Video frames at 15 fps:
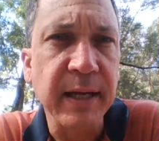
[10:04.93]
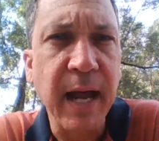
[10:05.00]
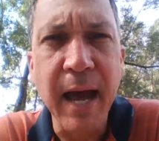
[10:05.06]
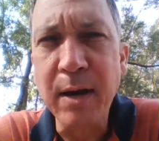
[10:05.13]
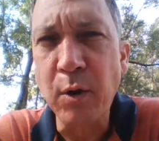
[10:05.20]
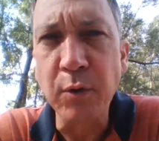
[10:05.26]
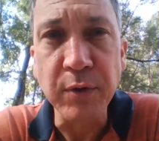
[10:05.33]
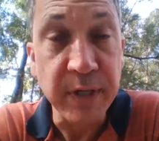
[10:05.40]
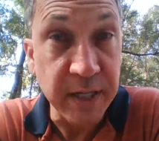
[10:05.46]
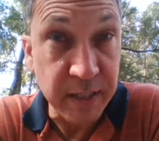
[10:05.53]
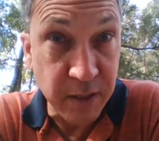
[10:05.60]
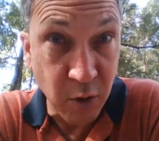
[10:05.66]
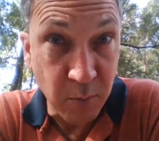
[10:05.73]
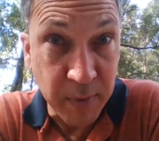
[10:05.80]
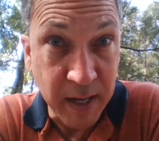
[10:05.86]
I don't need
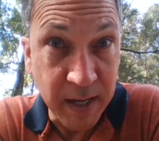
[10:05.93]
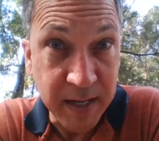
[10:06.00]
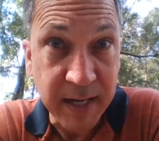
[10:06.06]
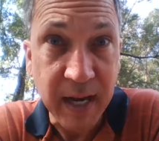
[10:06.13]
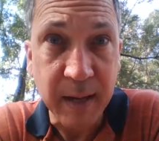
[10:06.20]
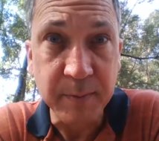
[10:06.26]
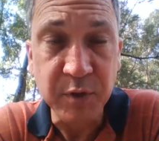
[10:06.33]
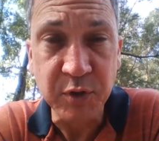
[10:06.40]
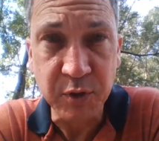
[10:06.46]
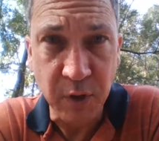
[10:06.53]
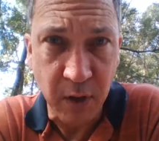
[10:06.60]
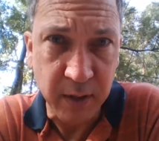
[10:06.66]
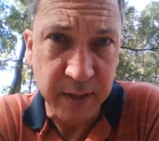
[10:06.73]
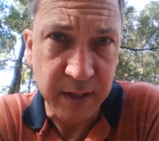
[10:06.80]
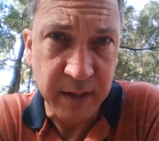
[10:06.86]
nobody. I'm
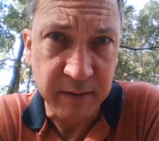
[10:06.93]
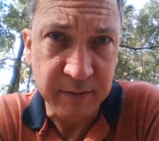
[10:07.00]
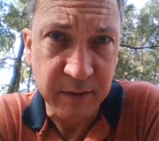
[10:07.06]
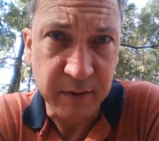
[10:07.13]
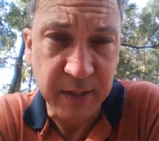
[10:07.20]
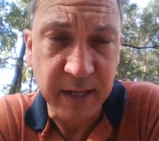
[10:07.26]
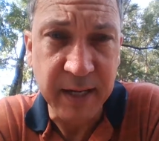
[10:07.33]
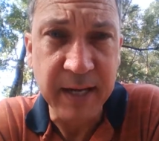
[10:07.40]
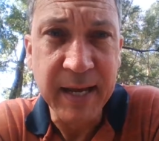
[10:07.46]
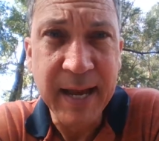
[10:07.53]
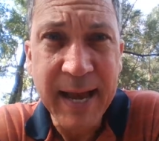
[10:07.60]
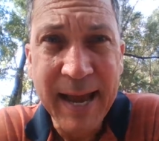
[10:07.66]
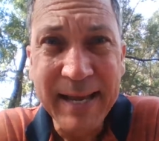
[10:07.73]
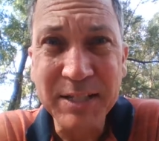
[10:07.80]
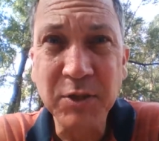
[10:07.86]
strong enough, okay?
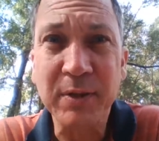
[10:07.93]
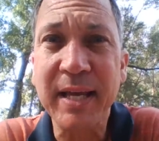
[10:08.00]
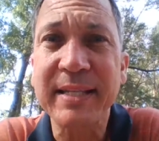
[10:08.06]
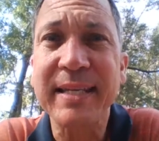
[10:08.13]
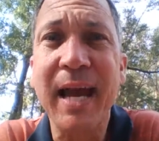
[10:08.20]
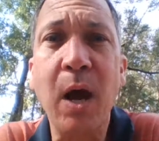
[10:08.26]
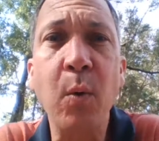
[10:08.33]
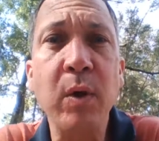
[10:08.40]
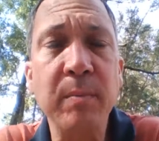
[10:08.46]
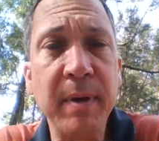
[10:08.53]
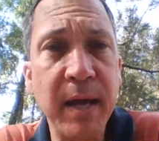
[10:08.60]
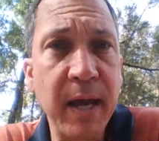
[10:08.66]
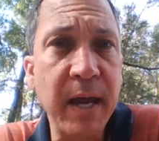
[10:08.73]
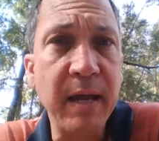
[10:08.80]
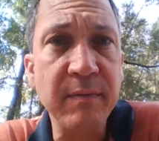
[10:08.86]
And so that's how we
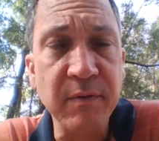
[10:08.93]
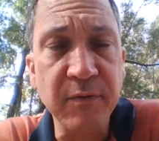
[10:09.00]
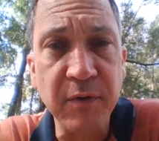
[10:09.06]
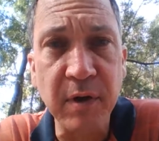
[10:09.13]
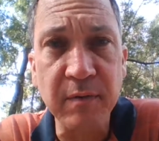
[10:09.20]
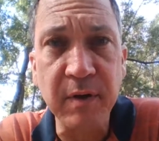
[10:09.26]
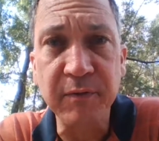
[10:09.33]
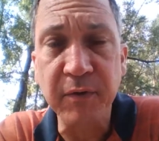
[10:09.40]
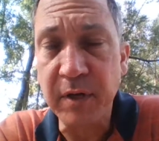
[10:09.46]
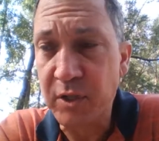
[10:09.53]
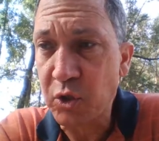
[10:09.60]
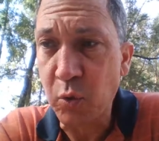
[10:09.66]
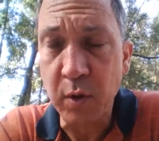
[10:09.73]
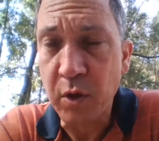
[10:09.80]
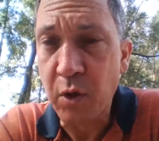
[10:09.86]
behave in front of our friends.
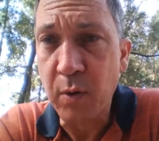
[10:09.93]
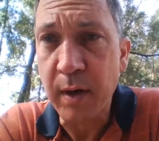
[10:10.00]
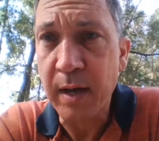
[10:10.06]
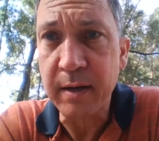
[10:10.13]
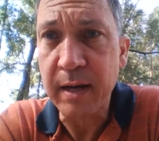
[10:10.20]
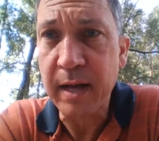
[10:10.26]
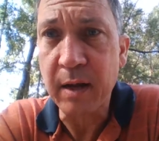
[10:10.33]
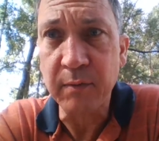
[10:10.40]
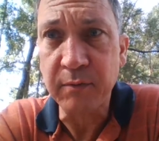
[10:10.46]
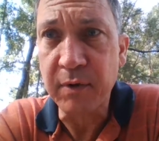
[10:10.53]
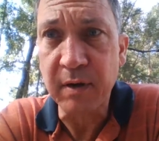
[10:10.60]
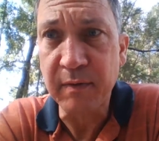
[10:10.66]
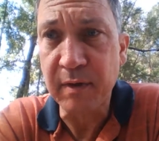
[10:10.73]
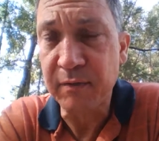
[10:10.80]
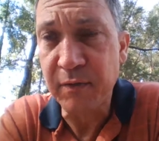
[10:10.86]
So we'll go right out in
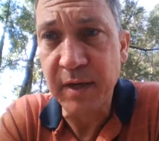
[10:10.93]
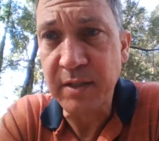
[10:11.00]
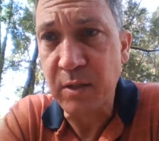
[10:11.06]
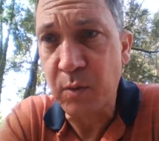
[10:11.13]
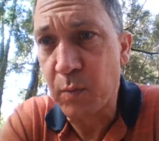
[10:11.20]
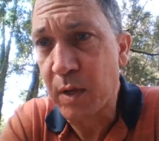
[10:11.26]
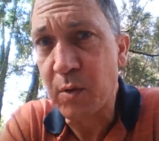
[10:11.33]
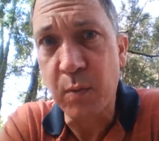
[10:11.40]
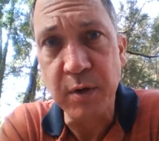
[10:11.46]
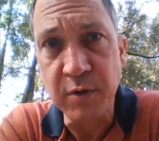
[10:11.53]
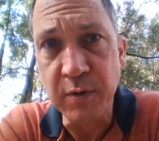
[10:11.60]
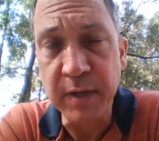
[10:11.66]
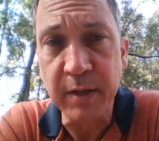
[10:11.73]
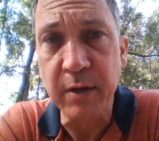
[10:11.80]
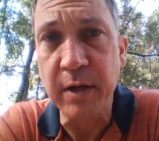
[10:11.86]
front of our friends, and whether we're
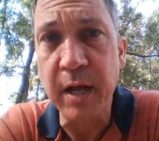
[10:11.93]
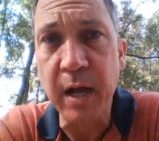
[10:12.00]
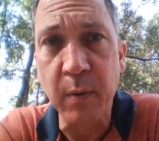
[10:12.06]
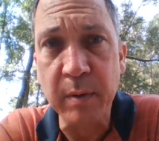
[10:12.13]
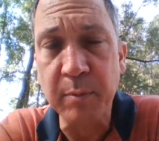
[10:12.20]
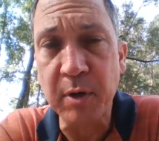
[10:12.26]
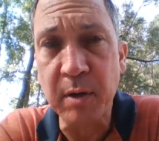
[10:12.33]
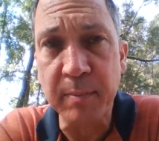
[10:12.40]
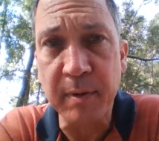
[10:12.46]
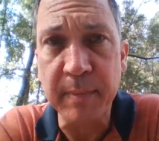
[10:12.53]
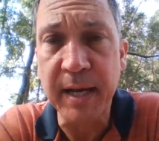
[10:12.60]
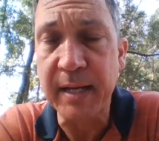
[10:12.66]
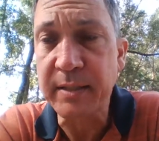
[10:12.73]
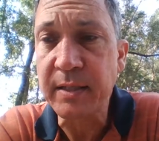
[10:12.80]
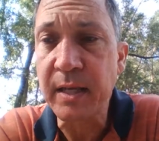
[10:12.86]
drinking or not, we put up a
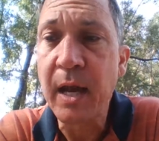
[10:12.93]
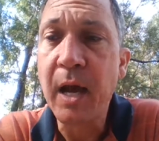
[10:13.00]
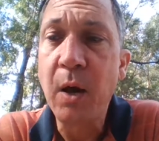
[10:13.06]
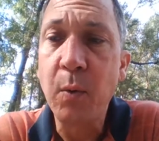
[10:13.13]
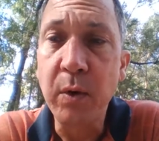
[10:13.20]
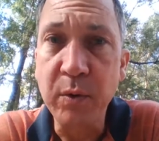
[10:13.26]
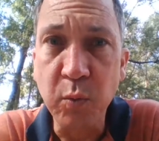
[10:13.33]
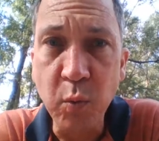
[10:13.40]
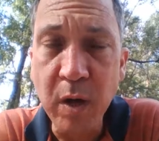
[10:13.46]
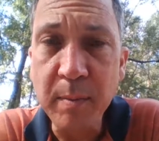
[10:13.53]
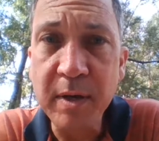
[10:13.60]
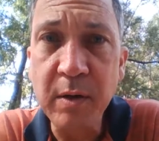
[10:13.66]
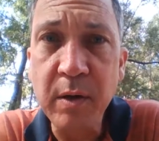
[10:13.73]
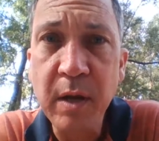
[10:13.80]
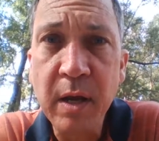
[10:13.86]
mask. With
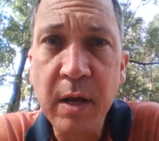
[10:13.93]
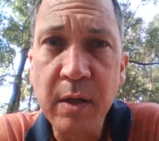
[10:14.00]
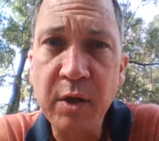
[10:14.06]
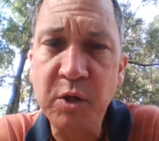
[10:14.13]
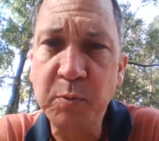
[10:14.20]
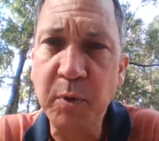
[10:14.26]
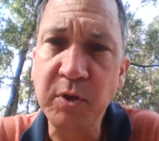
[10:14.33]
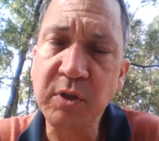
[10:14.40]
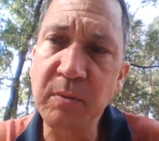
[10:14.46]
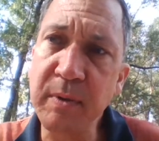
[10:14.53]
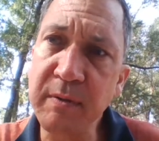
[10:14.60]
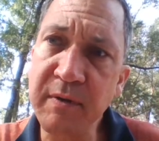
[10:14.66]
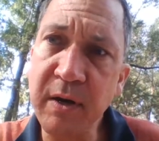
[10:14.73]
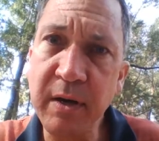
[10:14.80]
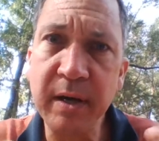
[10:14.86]
women, they're supposed to be
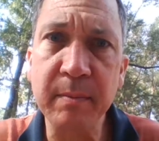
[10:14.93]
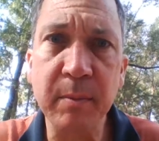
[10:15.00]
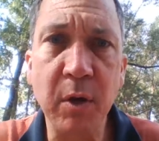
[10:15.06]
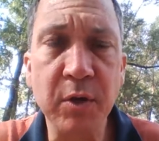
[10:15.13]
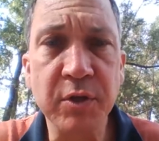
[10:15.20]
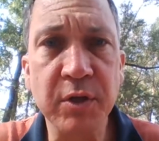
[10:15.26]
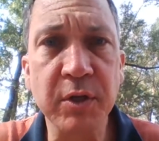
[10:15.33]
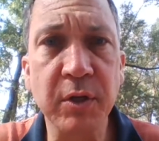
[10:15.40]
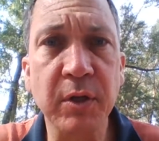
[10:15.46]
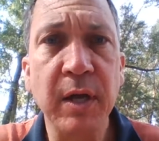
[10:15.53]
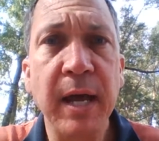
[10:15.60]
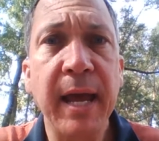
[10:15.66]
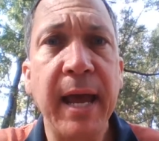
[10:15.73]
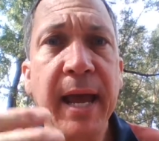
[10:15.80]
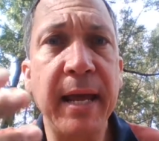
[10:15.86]
very emotional
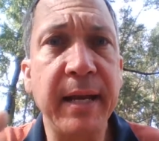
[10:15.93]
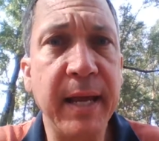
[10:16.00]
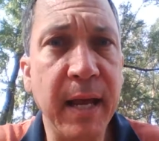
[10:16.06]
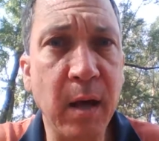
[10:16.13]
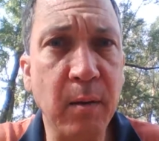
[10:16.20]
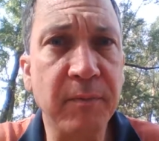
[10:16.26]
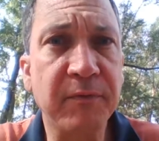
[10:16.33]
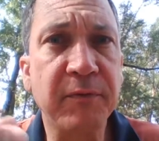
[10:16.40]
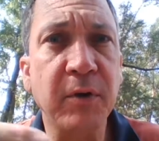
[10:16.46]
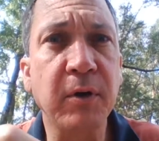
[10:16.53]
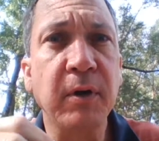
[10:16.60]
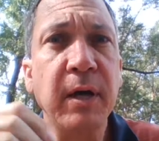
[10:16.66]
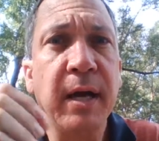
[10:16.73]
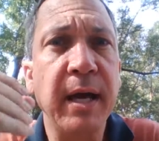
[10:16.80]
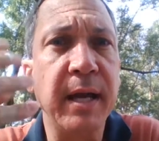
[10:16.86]
and
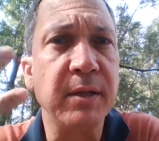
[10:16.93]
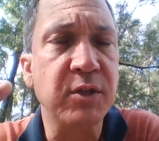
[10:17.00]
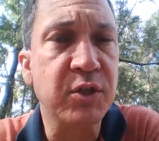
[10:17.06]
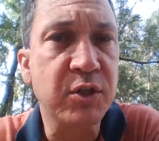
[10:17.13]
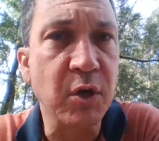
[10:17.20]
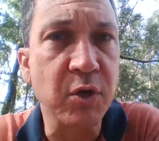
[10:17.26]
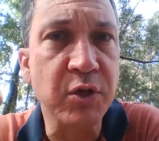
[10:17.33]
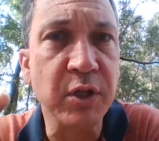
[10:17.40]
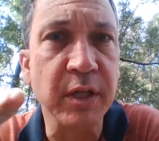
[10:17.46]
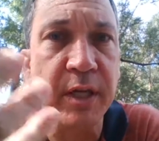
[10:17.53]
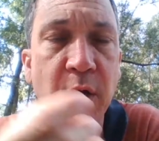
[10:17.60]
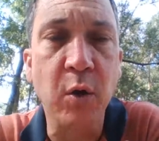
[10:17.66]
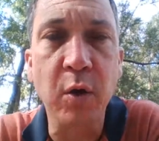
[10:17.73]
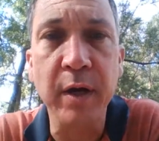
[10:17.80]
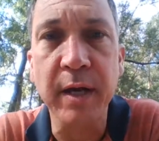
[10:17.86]
helpful and socially
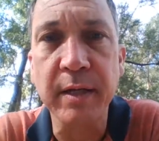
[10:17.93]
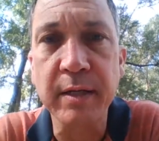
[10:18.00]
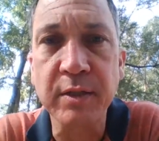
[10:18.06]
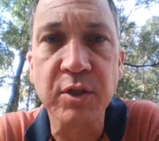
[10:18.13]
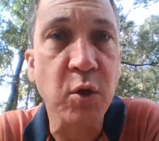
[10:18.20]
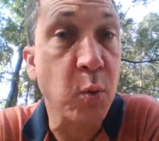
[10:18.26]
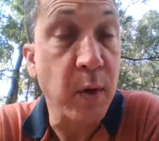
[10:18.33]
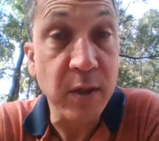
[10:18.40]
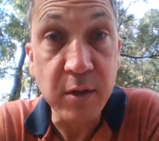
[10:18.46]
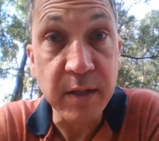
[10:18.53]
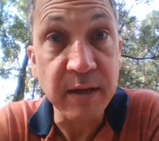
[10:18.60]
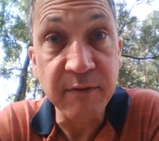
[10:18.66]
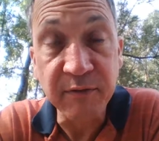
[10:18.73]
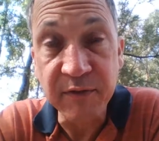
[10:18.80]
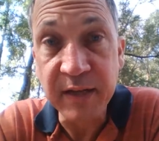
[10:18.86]
oriented. So whether
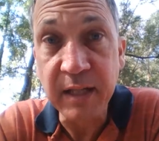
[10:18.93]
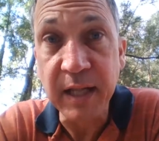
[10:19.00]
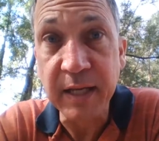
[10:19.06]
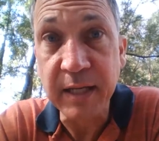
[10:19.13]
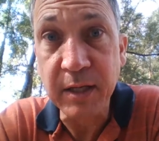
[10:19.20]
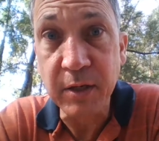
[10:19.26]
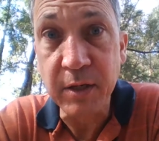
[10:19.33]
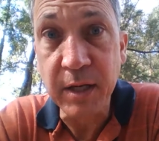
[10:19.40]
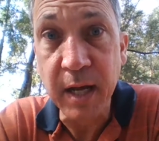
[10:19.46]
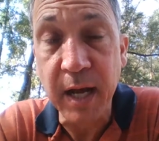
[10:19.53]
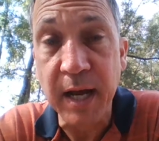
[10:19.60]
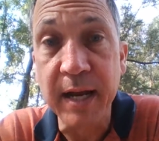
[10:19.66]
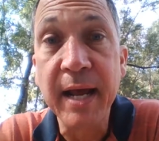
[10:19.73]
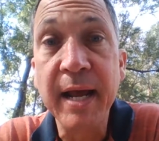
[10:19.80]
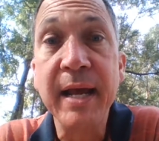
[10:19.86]
they feel like it or
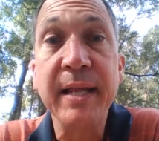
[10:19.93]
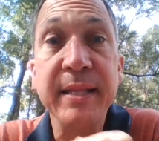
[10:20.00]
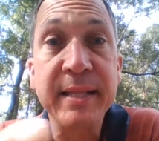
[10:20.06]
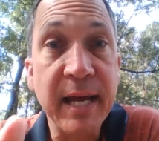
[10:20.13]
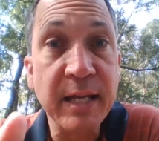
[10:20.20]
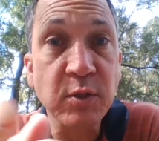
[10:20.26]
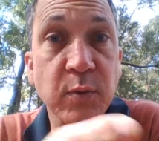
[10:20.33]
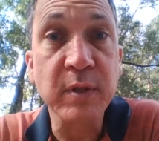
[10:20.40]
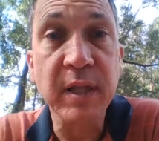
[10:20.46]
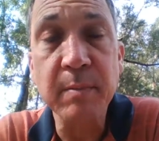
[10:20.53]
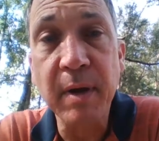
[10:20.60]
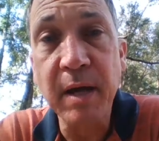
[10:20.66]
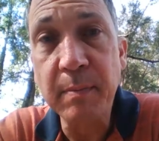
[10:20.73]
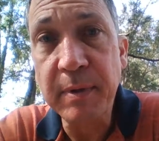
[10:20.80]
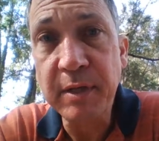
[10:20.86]
not, that's what they
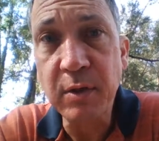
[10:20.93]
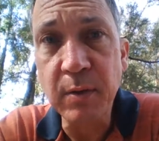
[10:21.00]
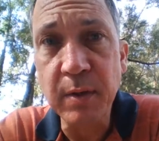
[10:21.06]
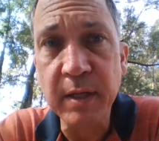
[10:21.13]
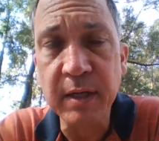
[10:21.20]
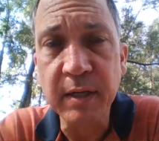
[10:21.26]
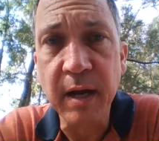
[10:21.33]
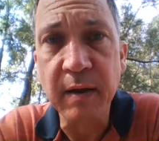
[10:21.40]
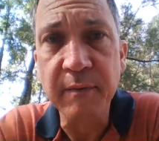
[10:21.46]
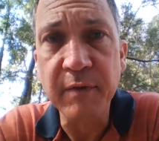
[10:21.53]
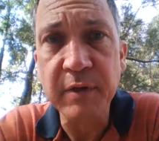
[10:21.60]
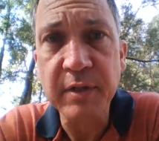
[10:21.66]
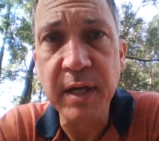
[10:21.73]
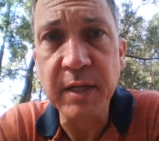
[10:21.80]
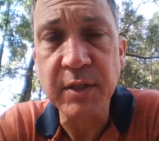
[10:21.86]
might be doing in
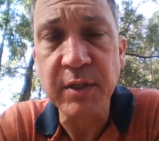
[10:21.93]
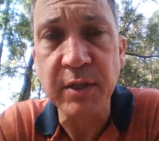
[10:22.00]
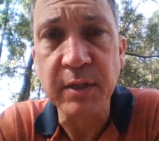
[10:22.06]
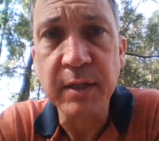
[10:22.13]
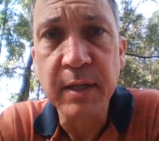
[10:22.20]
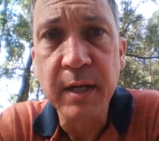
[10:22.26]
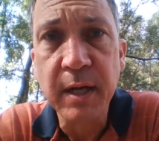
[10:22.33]
conversation.